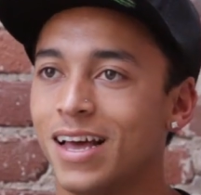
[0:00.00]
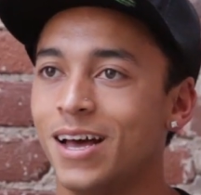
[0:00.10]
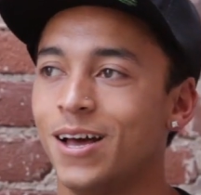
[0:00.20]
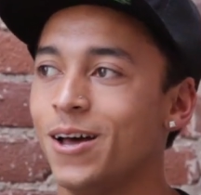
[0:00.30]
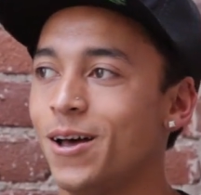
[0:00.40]

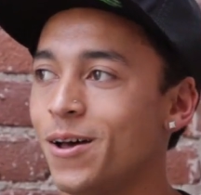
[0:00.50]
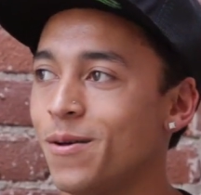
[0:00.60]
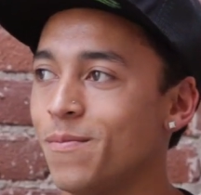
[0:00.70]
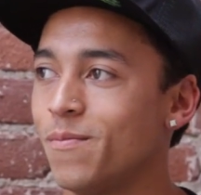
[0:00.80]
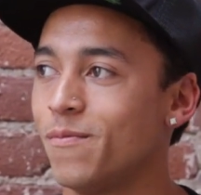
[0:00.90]

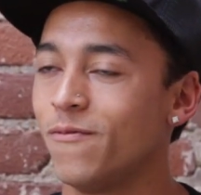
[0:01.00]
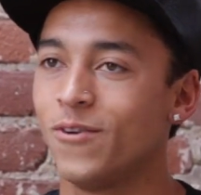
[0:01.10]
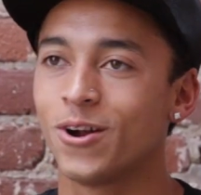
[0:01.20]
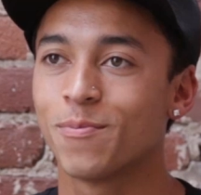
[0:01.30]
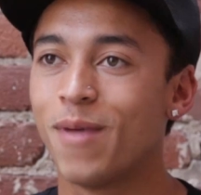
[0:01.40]
Um,
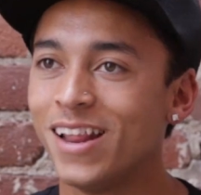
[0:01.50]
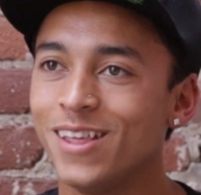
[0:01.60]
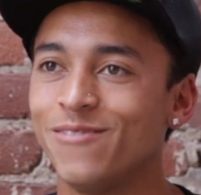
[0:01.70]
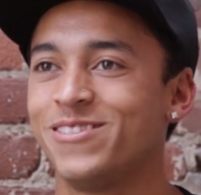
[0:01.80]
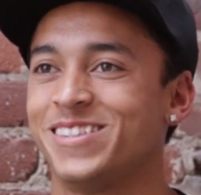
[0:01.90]
very
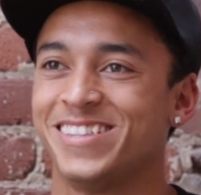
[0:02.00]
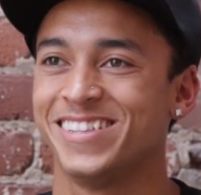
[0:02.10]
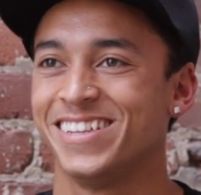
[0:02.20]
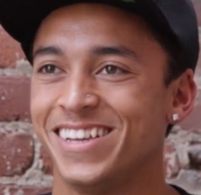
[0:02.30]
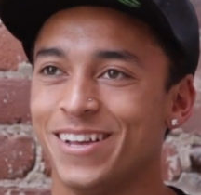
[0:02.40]
competitive.
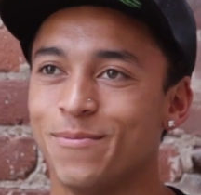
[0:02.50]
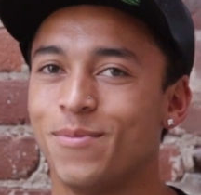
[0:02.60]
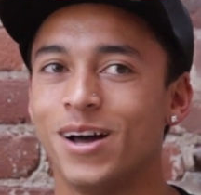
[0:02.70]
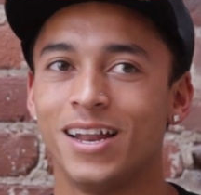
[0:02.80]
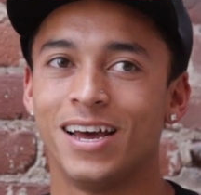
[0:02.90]

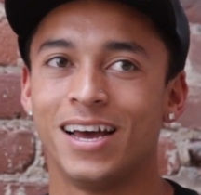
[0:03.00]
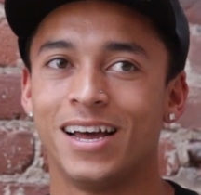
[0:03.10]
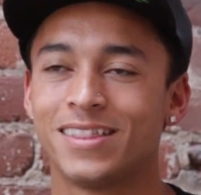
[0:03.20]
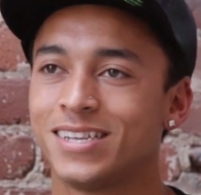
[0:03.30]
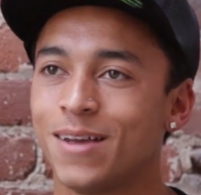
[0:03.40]
But
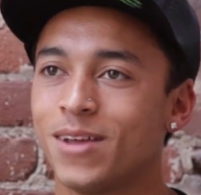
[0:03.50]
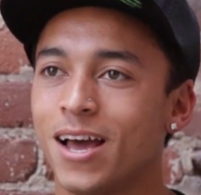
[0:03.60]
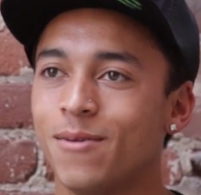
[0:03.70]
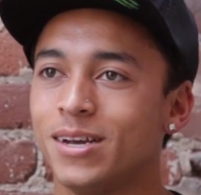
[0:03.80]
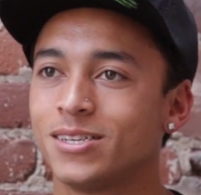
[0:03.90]
uh, at the same
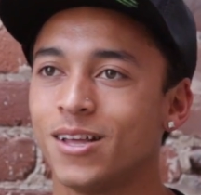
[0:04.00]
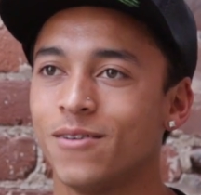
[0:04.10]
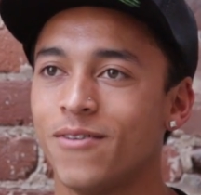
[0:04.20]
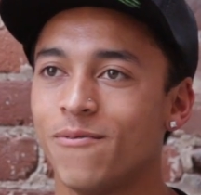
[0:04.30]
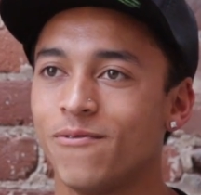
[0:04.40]
time, I just
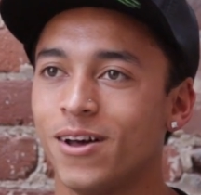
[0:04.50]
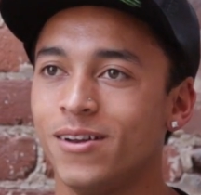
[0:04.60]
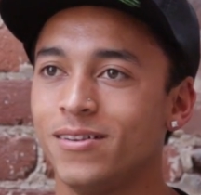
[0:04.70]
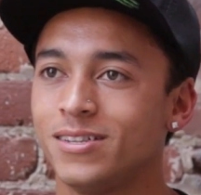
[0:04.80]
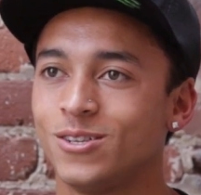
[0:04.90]
love having
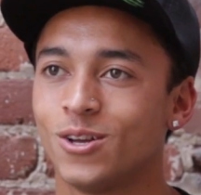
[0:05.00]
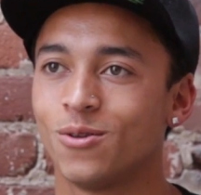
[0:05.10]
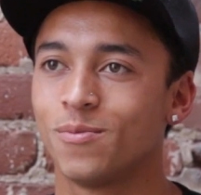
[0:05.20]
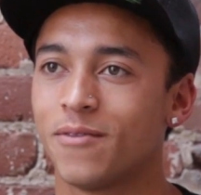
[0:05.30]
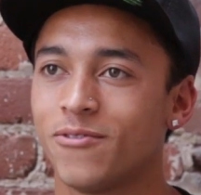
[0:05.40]
fun,
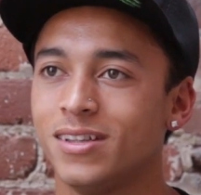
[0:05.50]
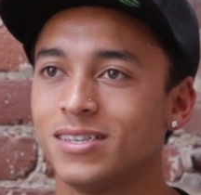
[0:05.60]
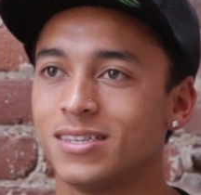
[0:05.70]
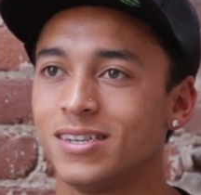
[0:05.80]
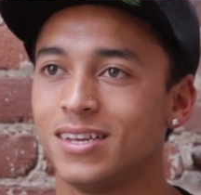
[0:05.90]
chilling with my
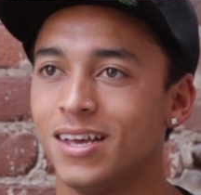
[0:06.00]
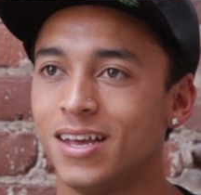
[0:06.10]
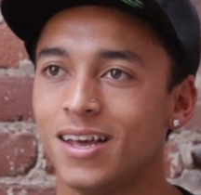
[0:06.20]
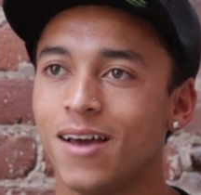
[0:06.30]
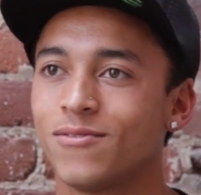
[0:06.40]
friends, and
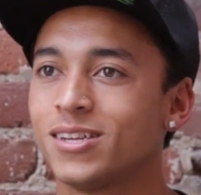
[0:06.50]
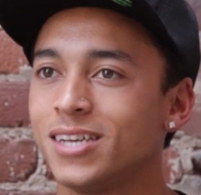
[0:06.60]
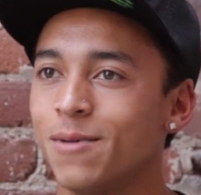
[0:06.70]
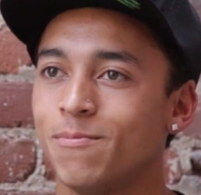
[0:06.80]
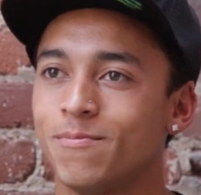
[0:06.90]
having a good time.